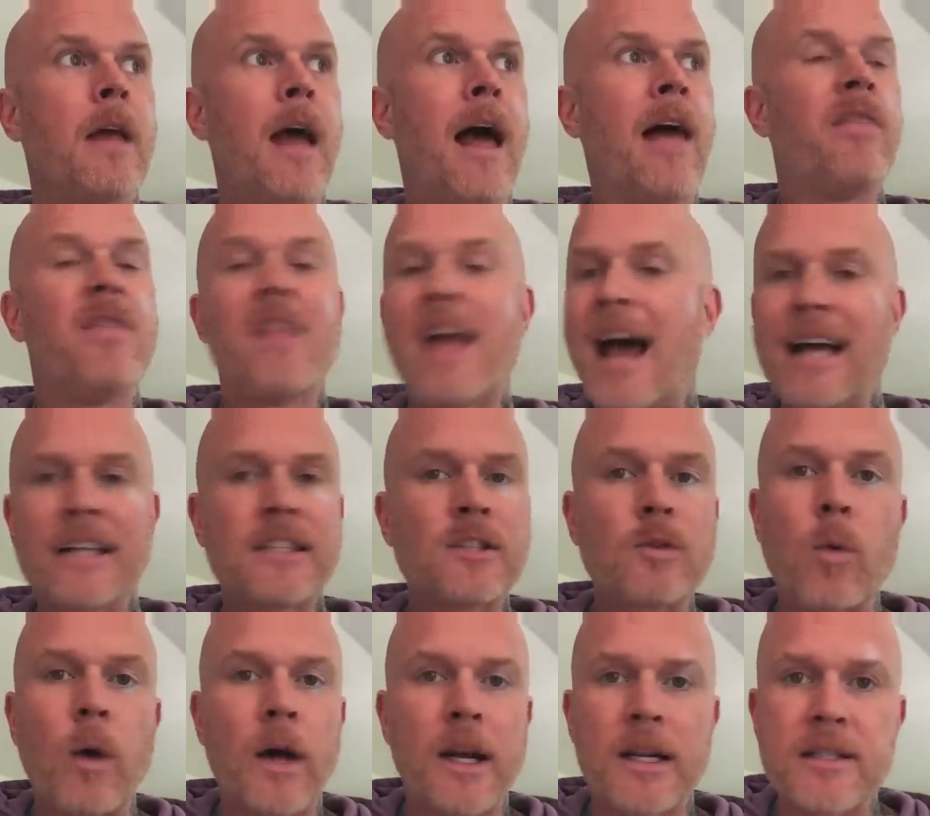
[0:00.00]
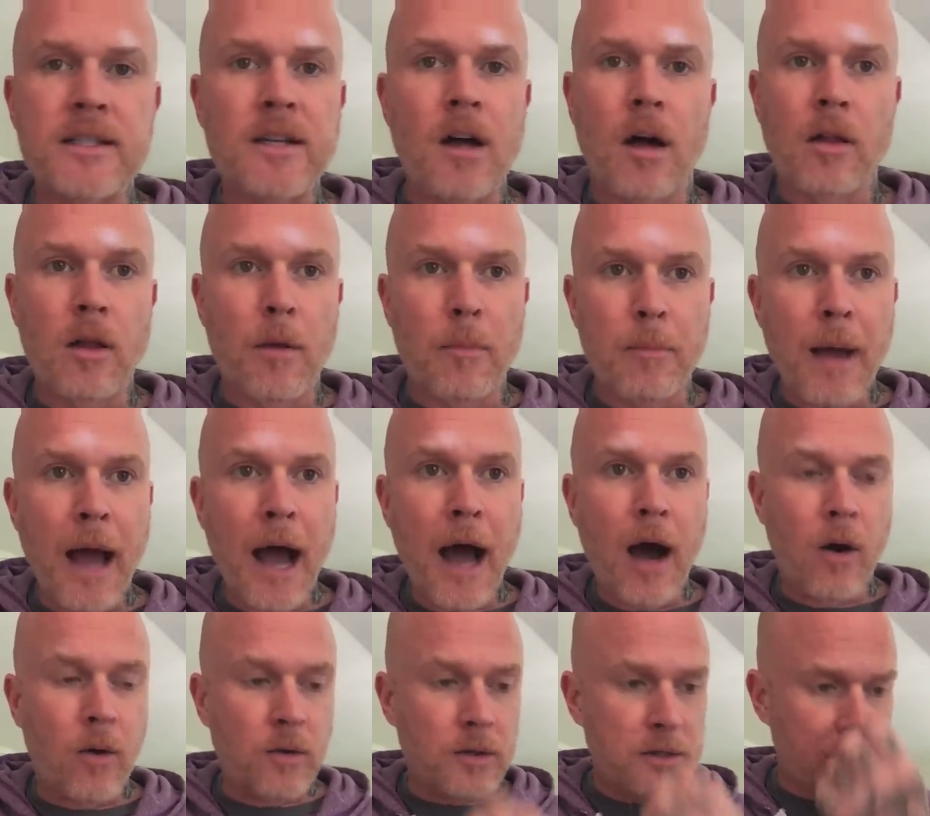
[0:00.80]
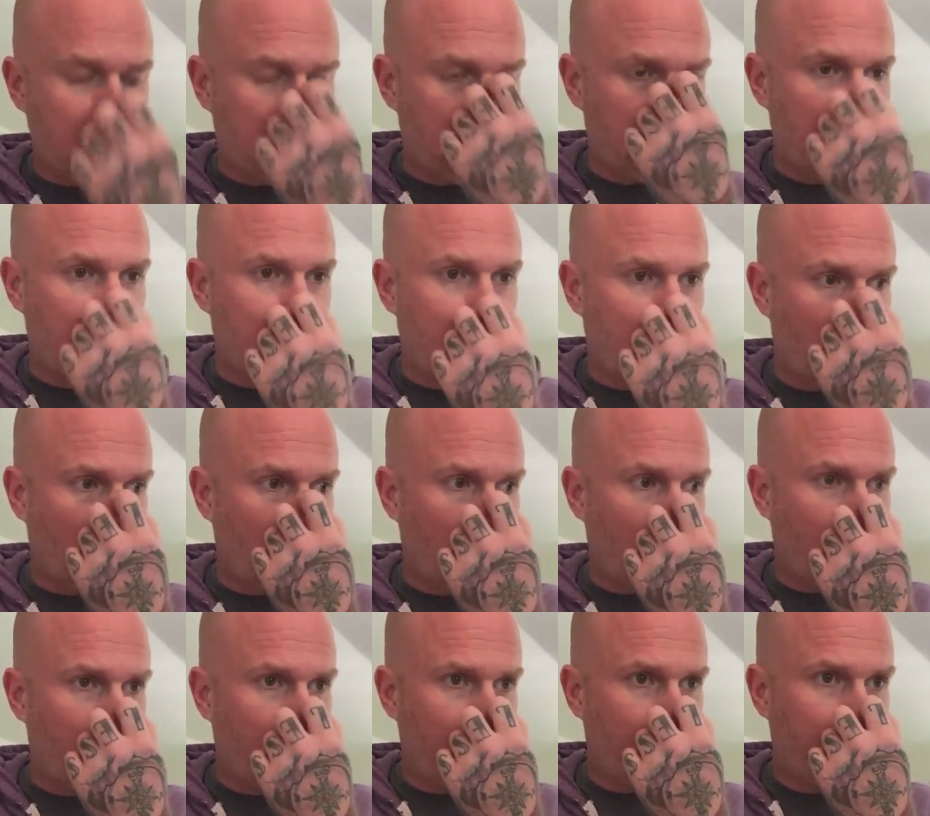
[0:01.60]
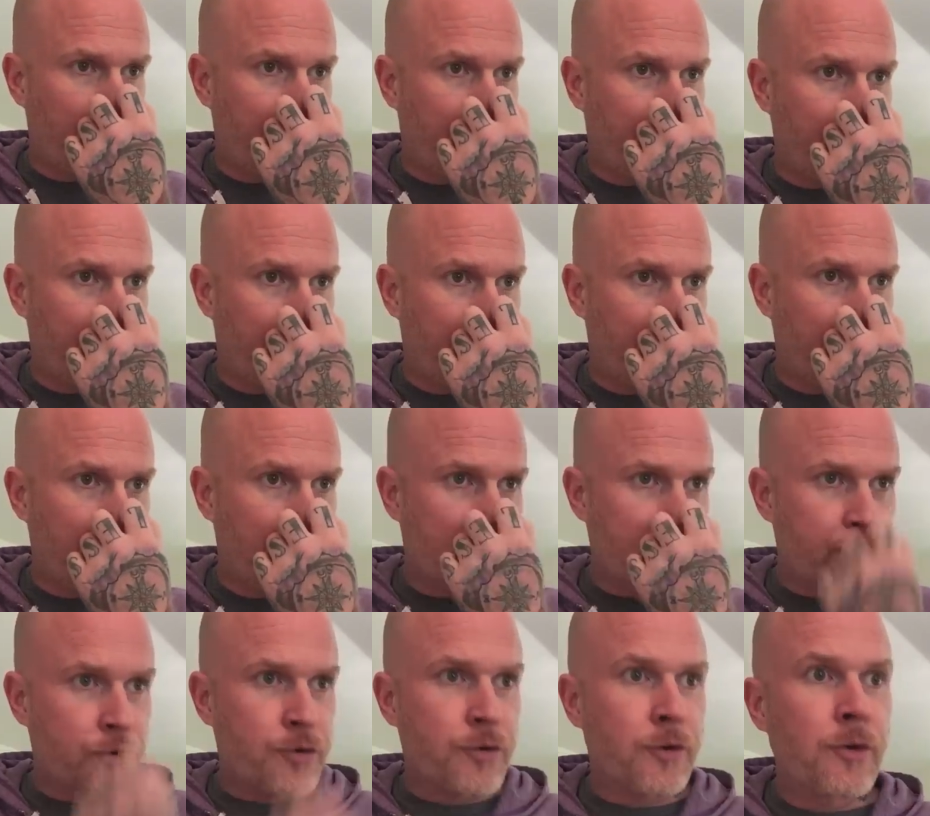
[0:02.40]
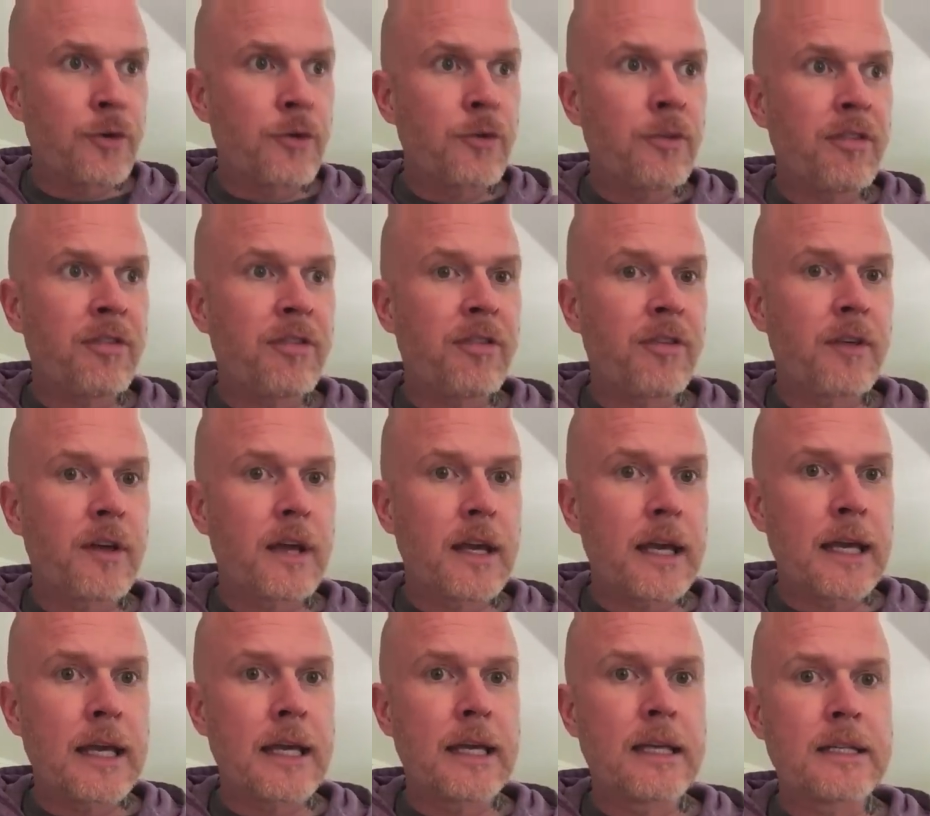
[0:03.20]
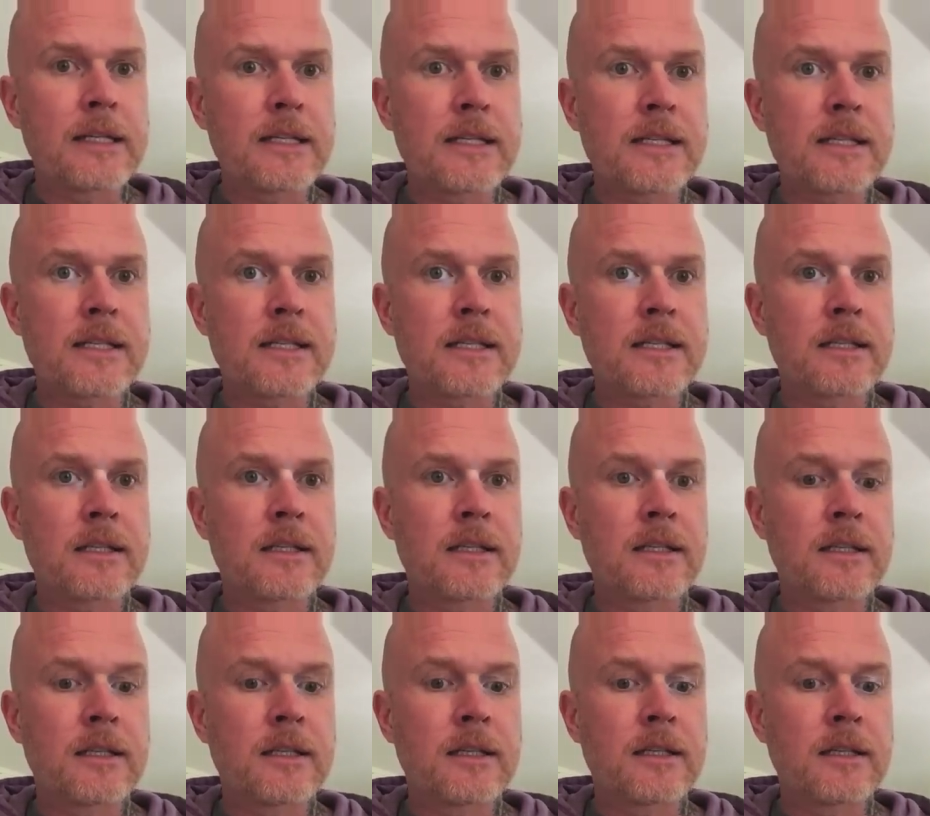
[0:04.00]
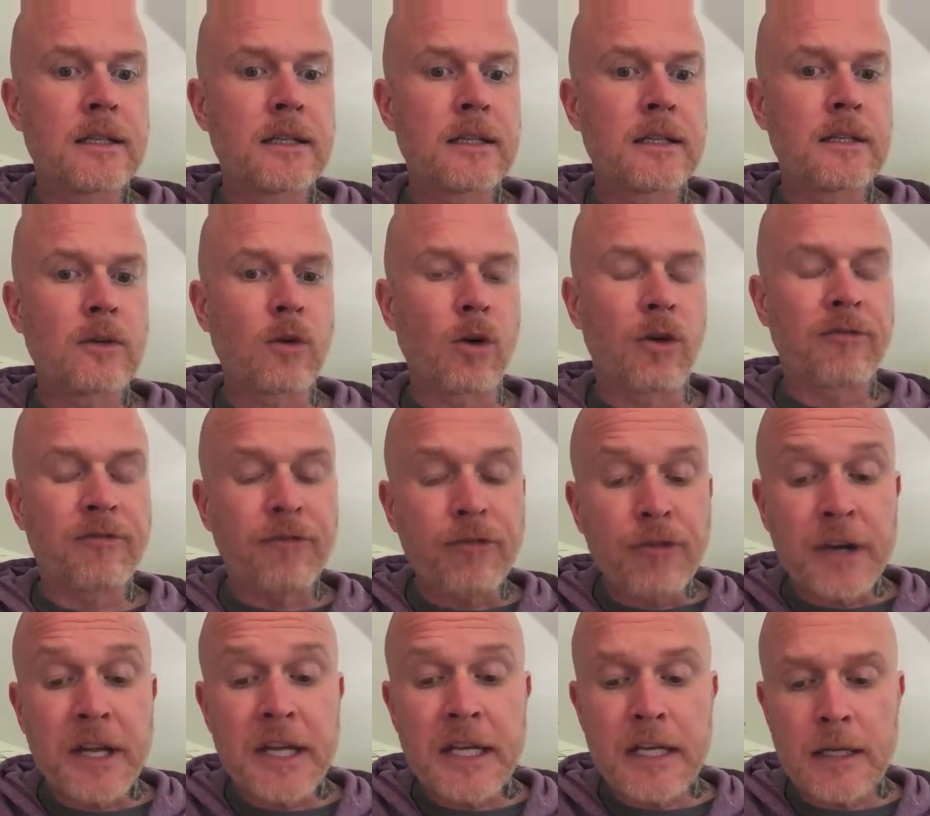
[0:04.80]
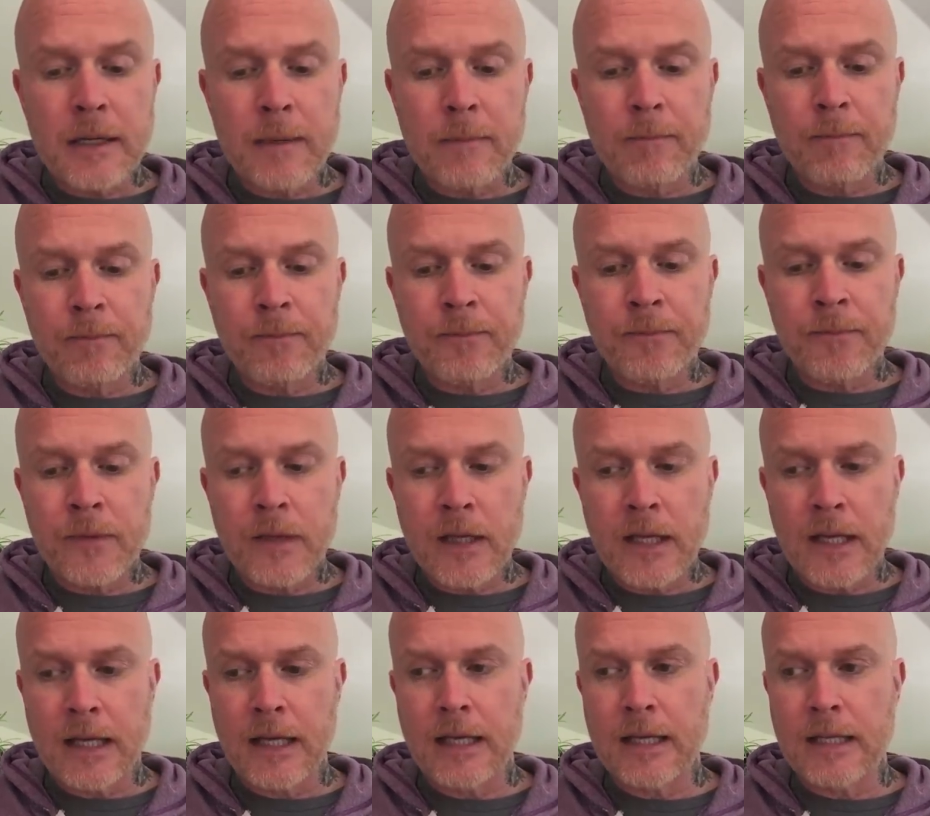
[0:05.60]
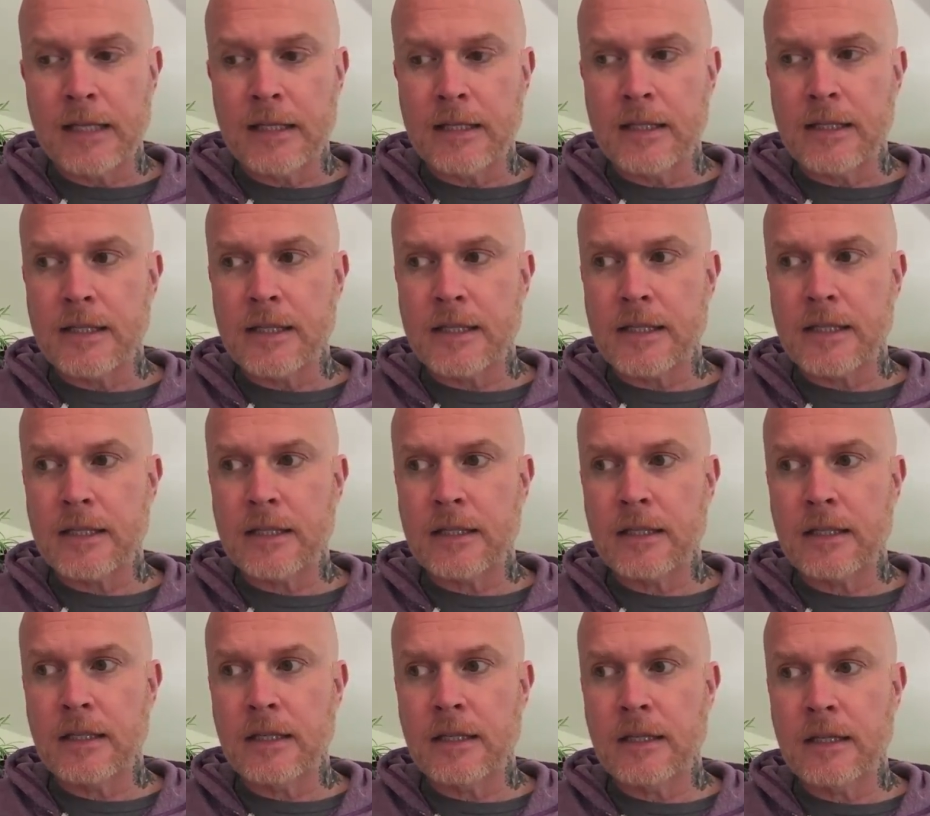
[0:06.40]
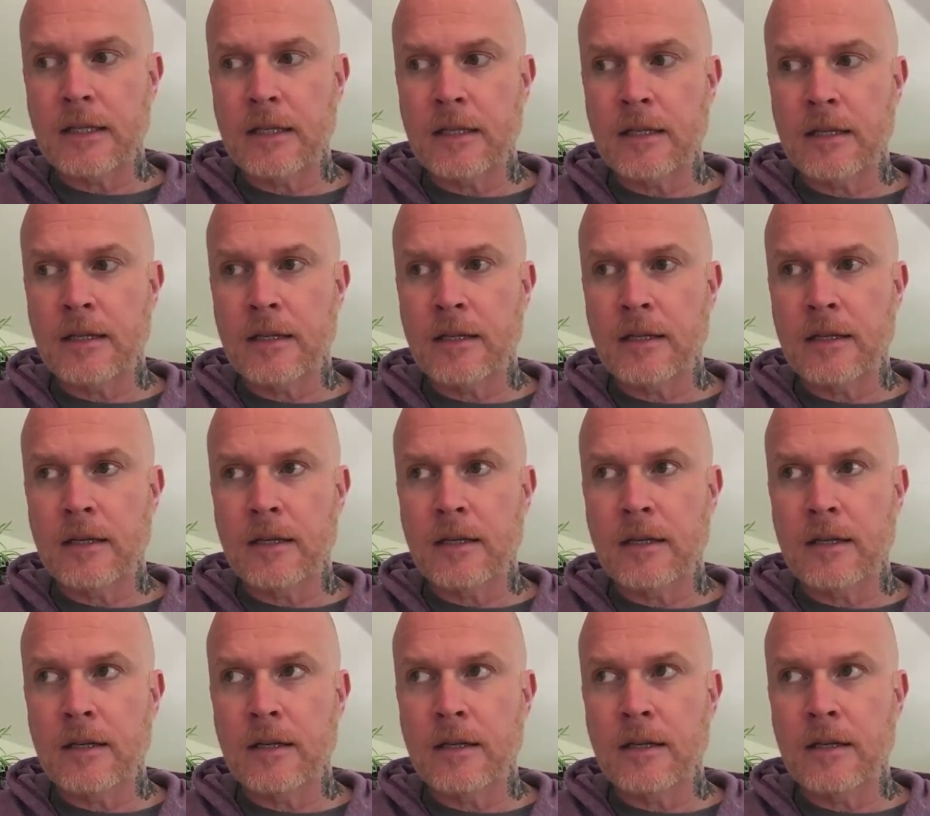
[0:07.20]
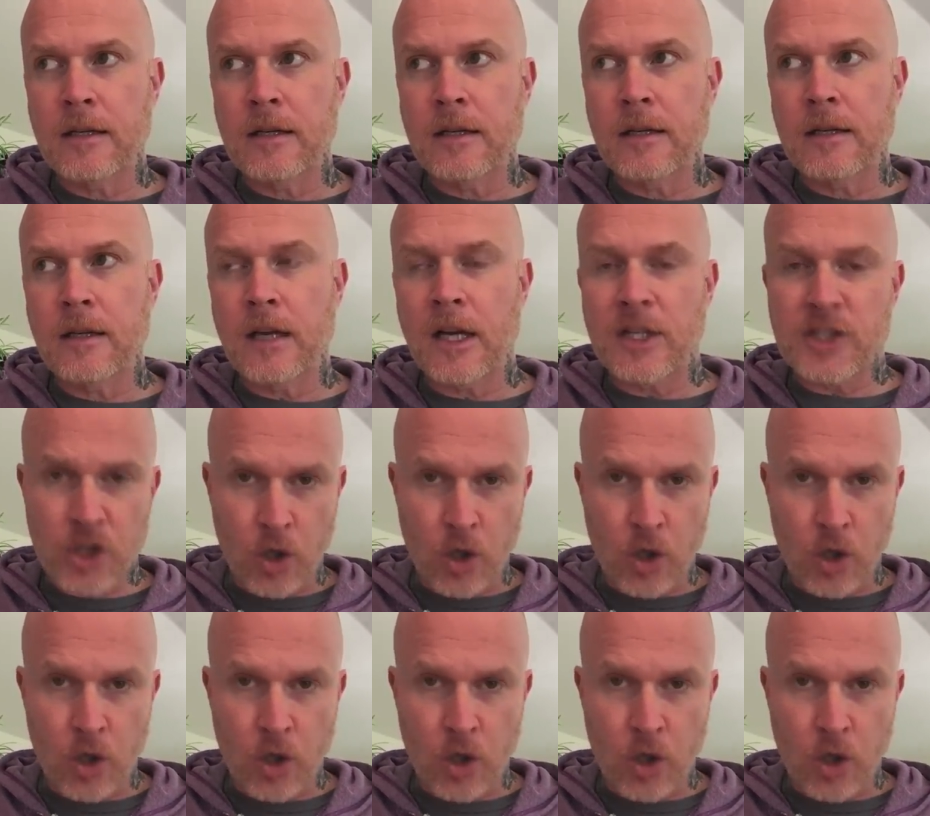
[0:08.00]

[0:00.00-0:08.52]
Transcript: And that's what it's all about, you know. Truth is, or freedom is, a